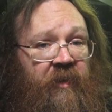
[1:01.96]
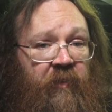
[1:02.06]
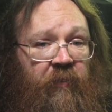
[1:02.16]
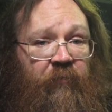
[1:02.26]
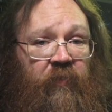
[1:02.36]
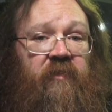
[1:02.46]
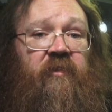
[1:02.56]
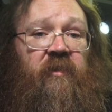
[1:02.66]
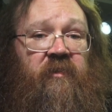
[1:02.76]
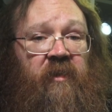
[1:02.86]
you got to
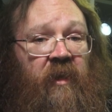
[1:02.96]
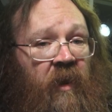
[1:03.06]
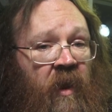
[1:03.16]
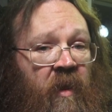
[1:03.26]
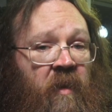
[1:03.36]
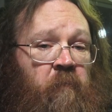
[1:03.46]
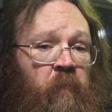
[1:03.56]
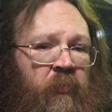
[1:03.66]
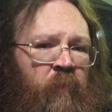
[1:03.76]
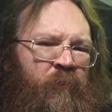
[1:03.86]
fix this thing.
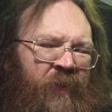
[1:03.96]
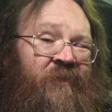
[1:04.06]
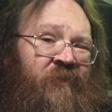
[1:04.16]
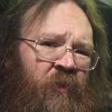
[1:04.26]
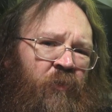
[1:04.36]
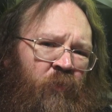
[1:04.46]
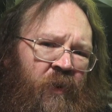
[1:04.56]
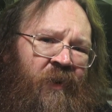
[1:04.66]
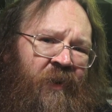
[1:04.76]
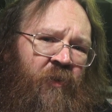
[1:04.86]
But it's not
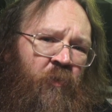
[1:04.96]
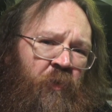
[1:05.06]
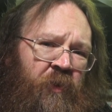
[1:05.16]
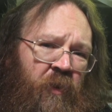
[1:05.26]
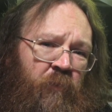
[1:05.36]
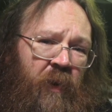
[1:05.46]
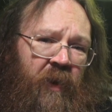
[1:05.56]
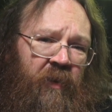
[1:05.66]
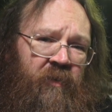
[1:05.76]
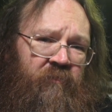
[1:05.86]
really an audio
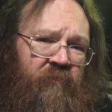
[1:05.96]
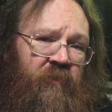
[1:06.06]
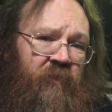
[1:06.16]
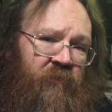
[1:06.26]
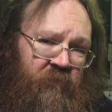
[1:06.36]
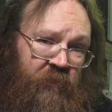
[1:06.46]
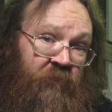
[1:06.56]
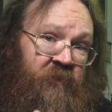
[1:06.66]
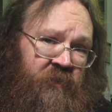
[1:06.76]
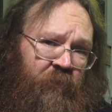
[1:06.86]
bug.
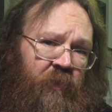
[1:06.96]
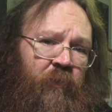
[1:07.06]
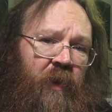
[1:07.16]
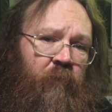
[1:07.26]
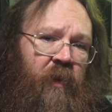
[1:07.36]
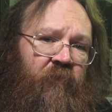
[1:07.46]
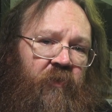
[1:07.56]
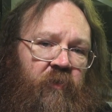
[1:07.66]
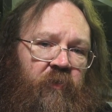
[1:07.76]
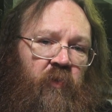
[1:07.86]
There is something
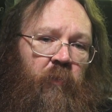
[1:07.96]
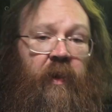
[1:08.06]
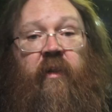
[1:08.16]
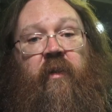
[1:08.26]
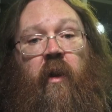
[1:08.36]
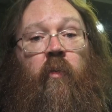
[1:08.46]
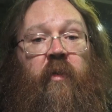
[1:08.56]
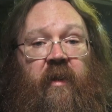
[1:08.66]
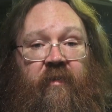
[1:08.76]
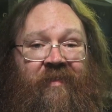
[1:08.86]
Blackmagic could do about it. I'll
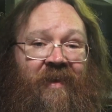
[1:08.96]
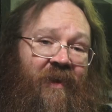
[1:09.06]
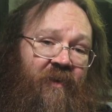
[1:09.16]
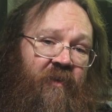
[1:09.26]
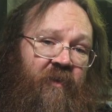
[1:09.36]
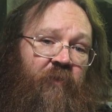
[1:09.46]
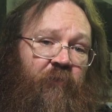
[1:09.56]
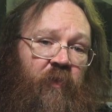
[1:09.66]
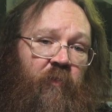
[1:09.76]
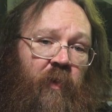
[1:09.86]
get to that in
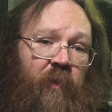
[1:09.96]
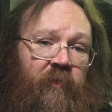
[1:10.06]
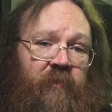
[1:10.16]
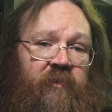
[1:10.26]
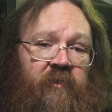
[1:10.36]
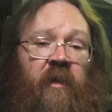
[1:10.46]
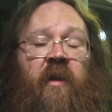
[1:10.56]
a few moments.